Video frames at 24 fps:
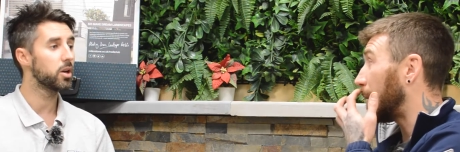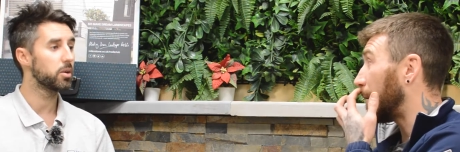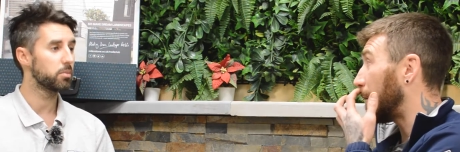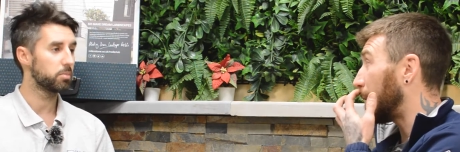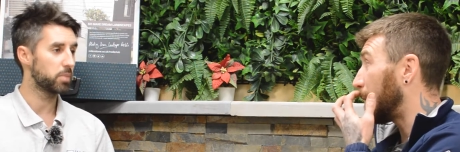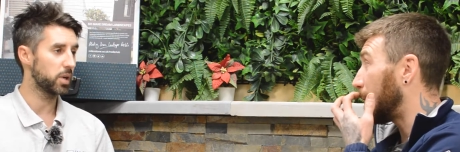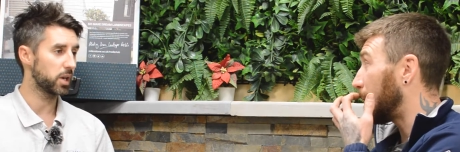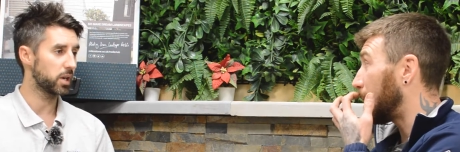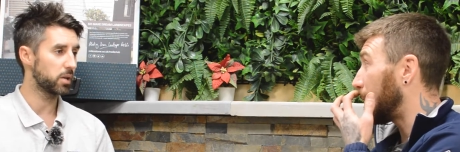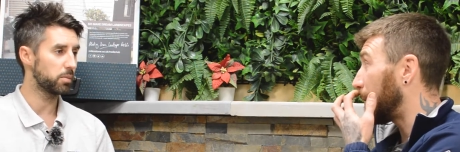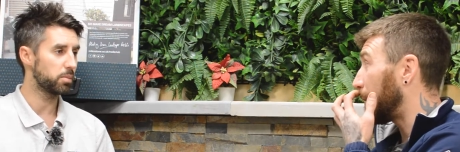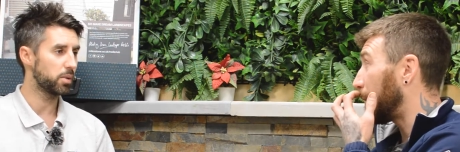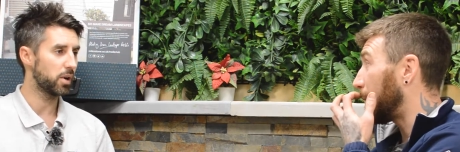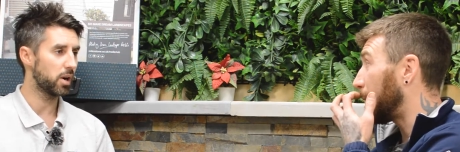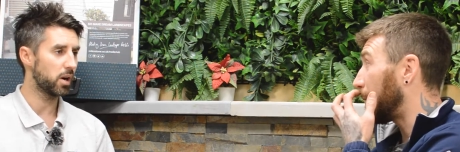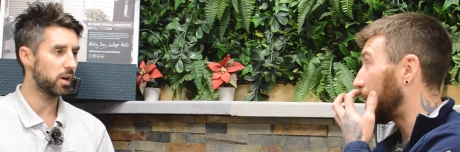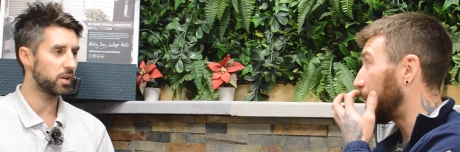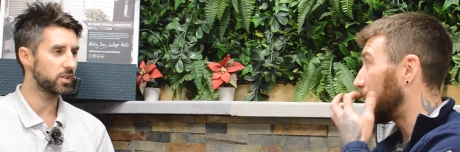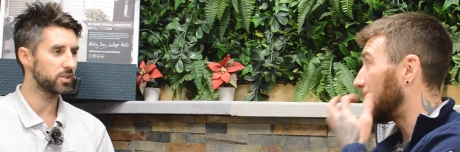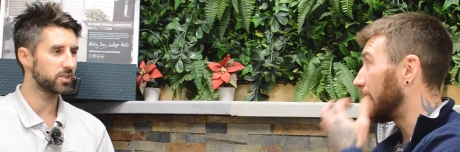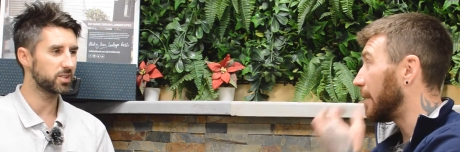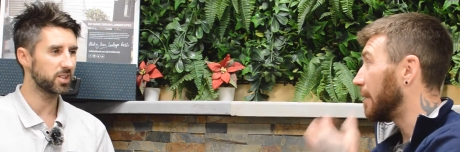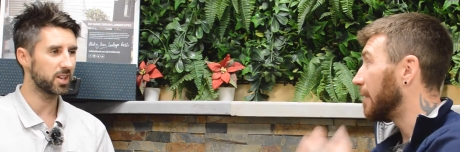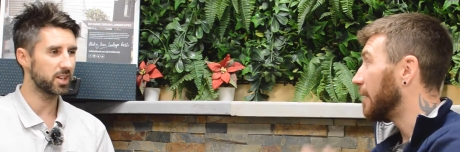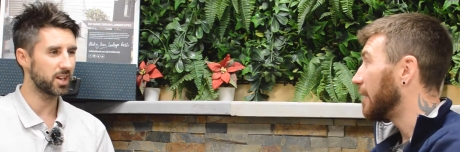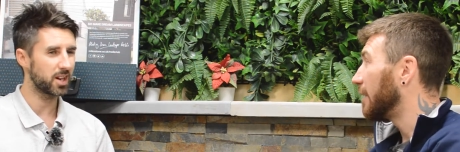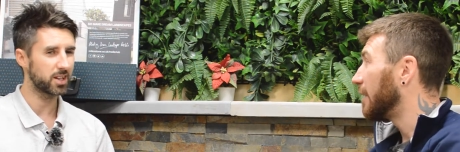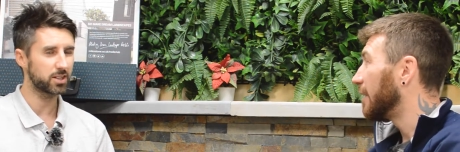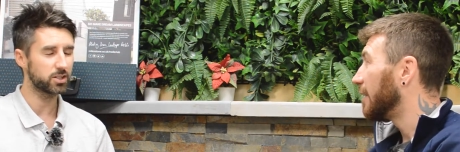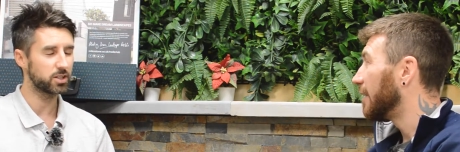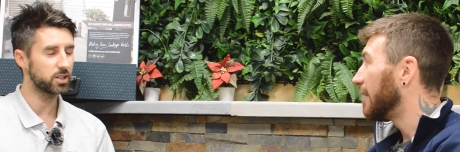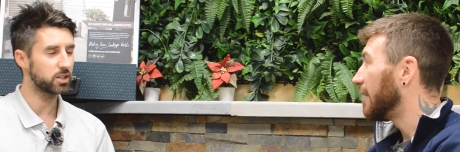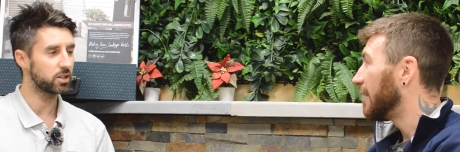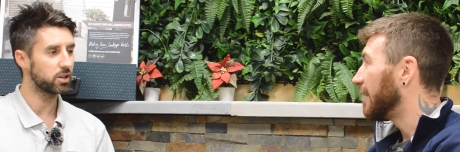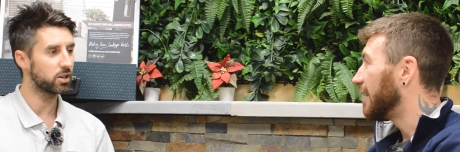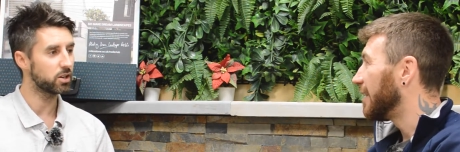Speaker 1: pick apart and say,
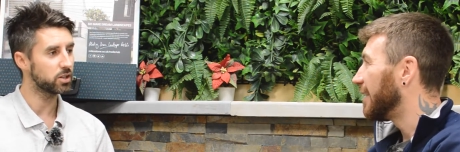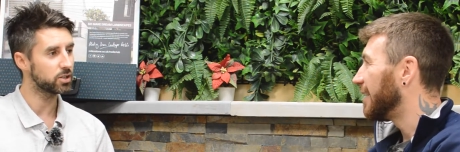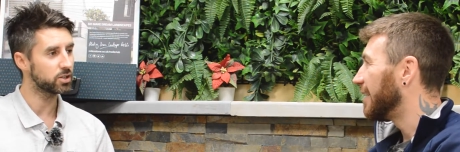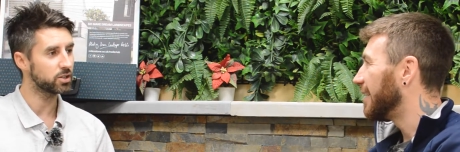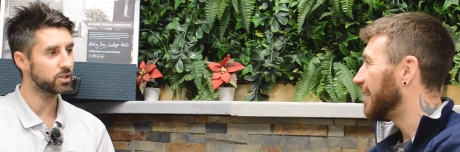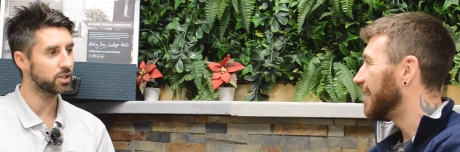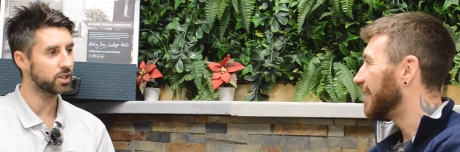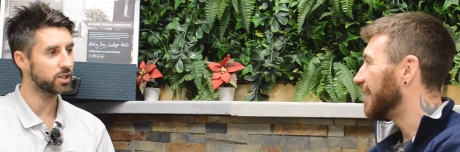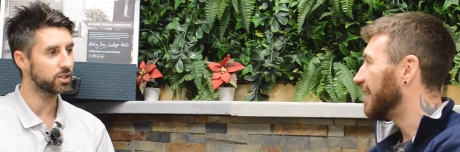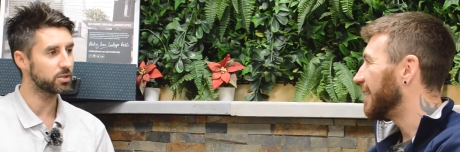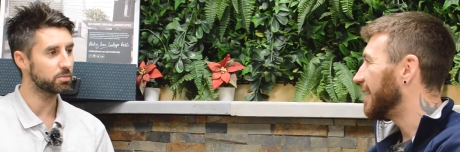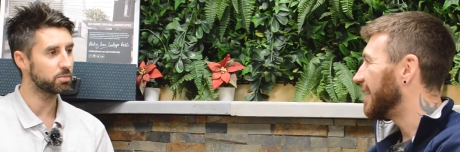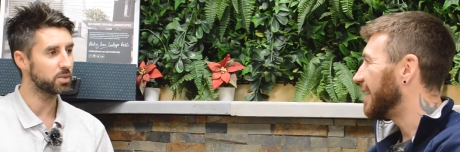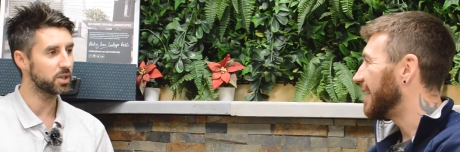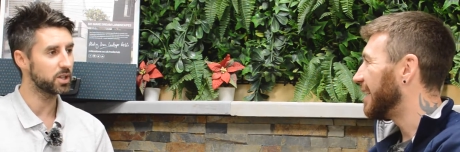actually, guys, you need to be.